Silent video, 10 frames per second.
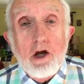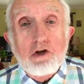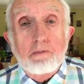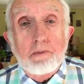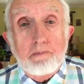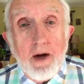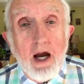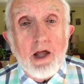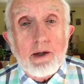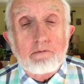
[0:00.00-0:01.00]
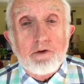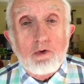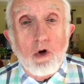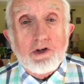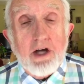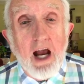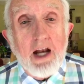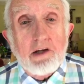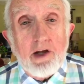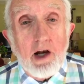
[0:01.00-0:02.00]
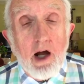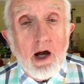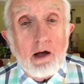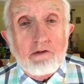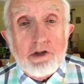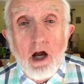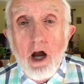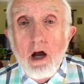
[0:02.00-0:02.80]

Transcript: to prepare them towards the end of their lives,